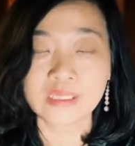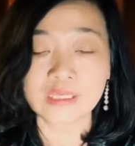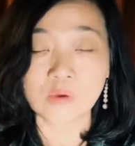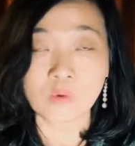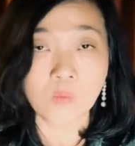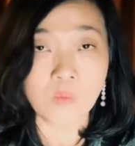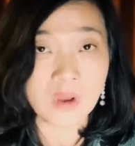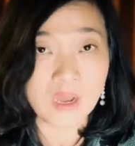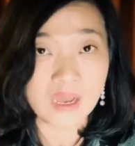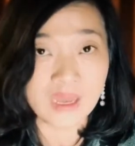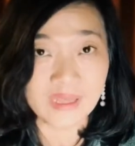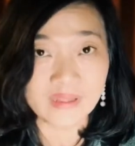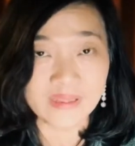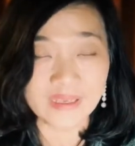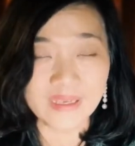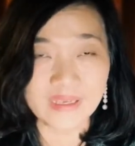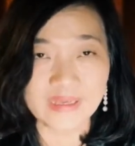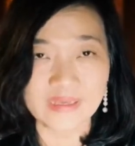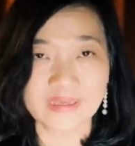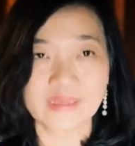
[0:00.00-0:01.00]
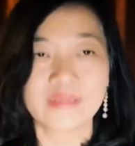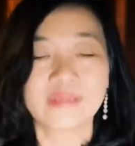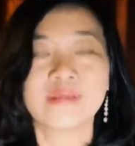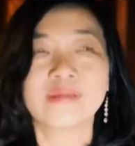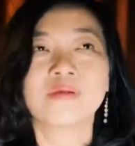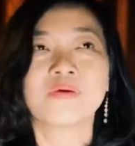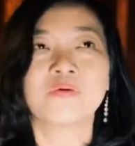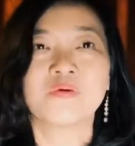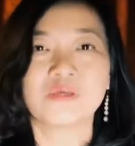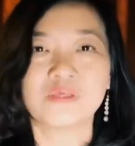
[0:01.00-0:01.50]
What are they?
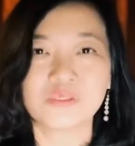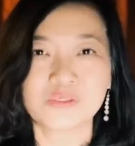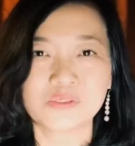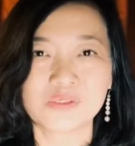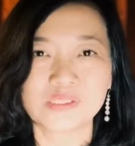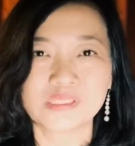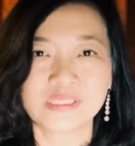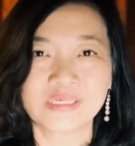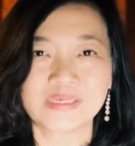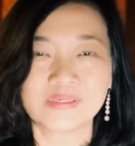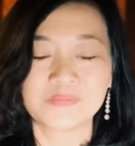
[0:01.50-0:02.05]
Interesting.